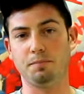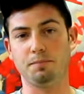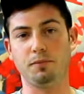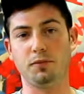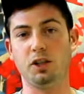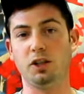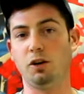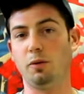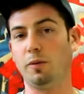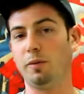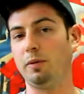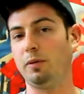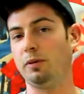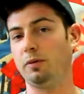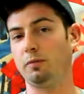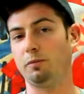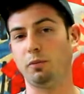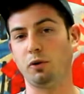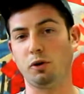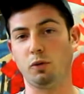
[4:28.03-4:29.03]
you know, maybe
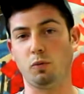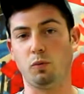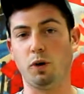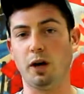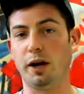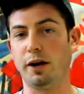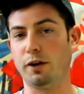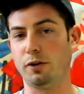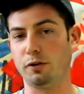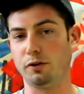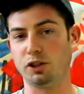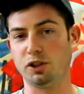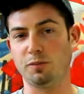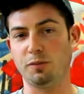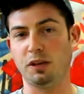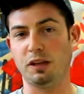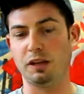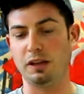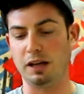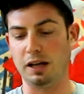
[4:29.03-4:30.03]
put a wire or
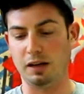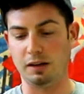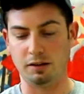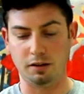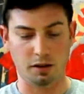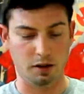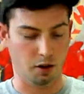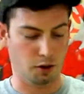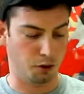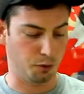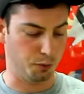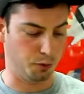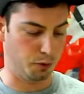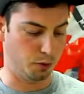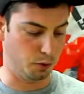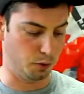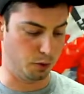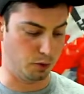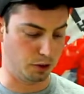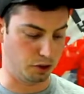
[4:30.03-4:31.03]
something like that
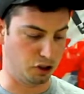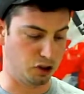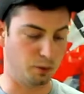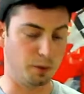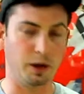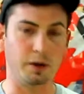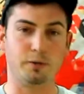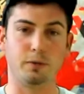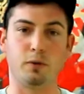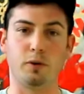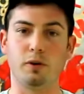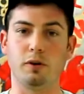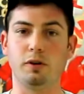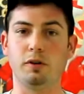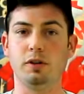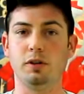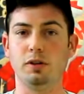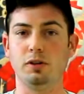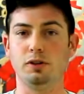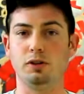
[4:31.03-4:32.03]
through a 2x4.
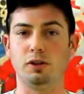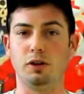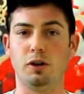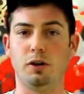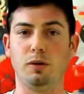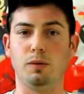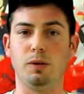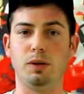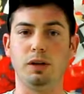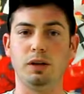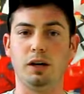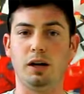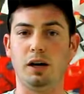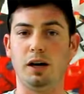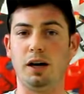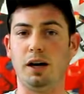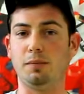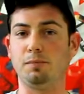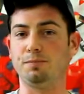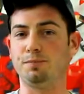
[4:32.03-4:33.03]
So
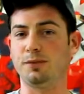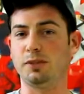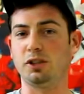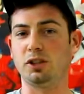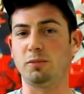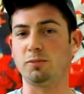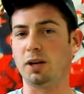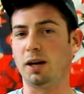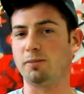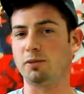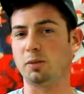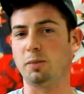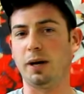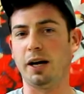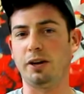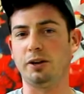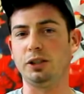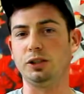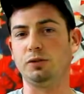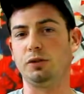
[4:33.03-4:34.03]
sometimes the
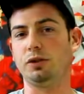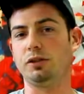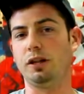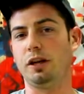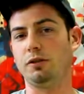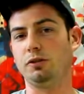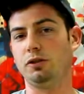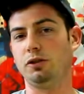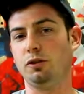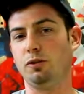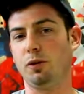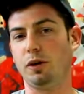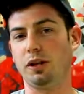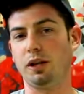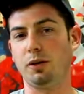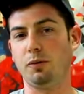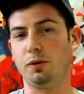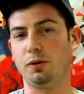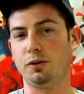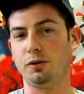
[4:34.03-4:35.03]
batteries run down too
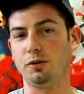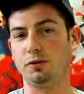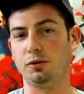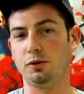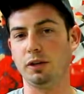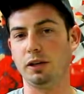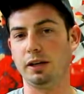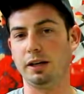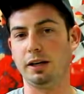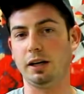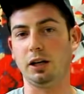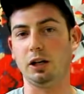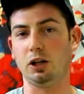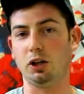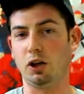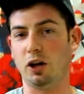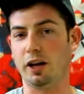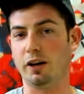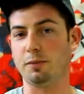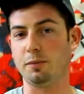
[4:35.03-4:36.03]
quickly when you're drilling a
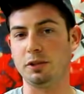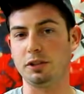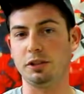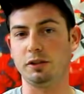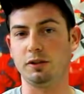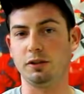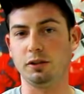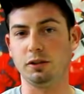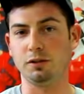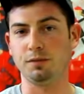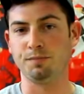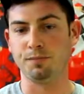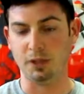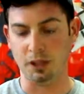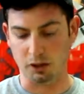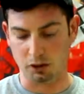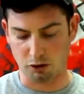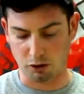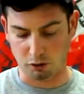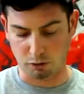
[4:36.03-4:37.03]
lot of material.
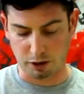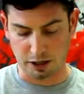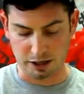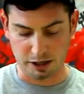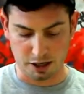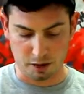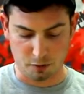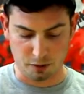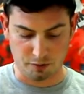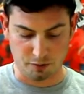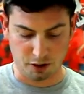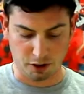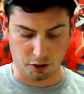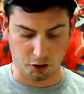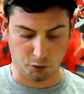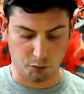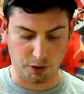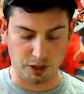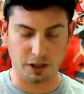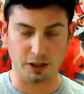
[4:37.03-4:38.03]
So right now we've got
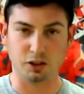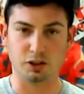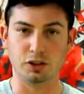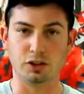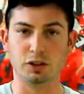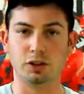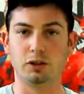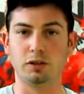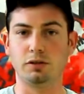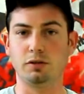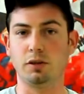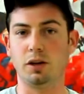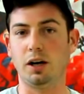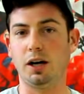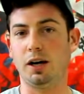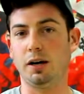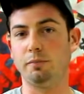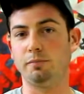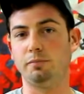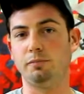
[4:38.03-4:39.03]
3 inches
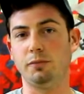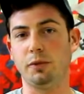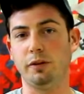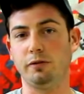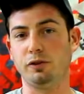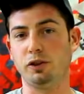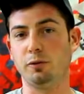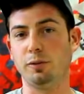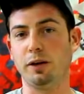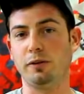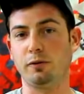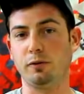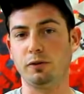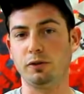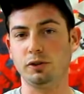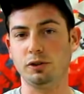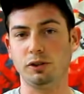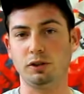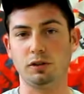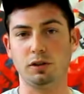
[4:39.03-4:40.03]
of
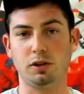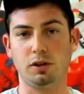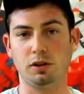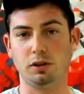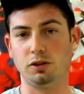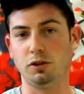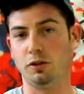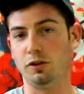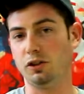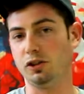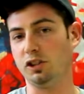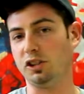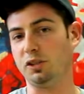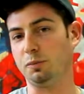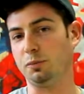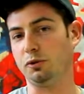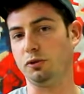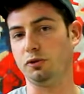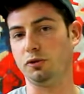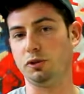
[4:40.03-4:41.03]
2x4s. So this is
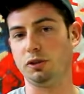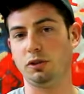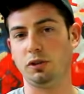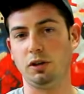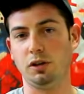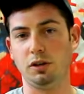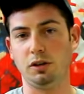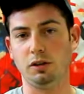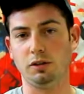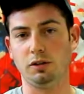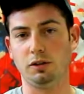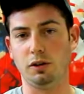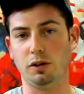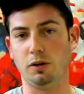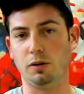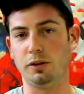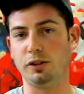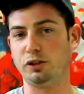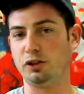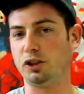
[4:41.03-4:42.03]
spruce.
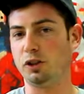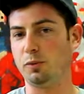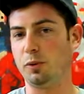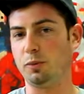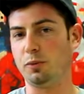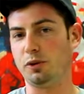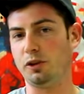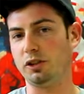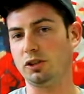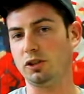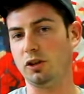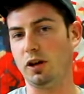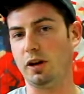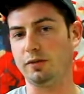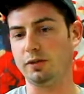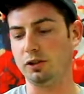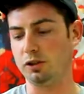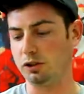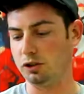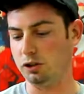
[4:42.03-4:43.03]
So it should be pretty
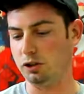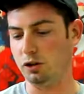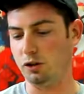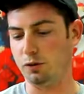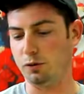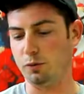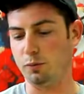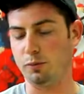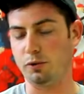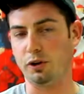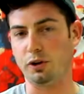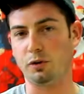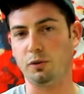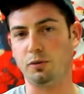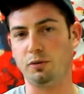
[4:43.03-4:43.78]
soft. It should go through pretty